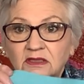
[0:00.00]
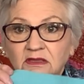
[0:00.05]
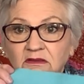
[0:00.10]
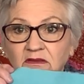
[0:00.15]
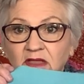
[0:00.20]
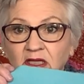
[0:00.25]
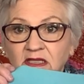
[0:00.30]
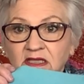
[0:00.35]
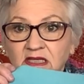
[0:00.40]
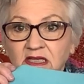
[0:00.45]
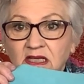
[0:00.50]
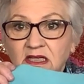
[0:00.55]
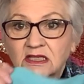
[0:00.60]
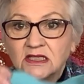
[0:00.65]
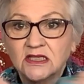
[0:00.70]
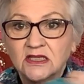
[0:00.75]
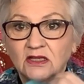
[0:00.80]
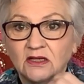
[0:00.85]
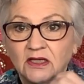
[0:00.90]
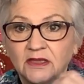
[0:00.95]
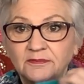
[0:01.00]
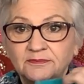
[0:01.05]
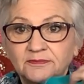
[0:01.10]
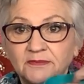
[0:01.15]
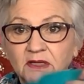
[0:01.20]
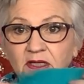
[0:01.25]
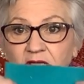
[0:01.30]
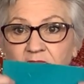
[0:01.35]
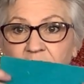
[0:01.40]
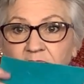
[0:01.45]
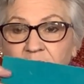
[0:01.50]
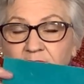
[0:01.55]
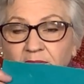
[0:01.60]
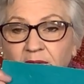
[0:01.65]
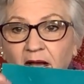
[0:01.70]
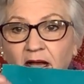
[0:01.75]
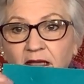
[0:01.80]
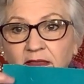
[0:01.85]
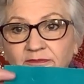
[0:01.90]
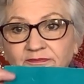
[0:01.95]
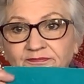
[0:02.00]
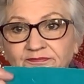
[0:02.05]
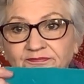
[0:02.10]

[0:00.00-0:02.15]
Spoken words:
That's the inside. But